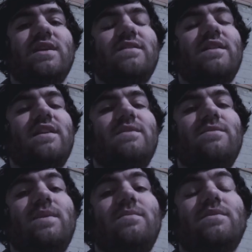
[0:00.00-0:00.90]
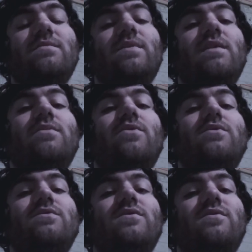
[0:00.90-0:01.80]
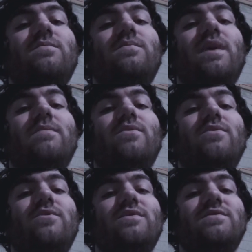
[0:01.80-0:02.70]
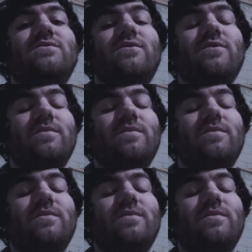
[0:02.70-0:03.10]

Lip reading: I think even maybe some bipolar disorder,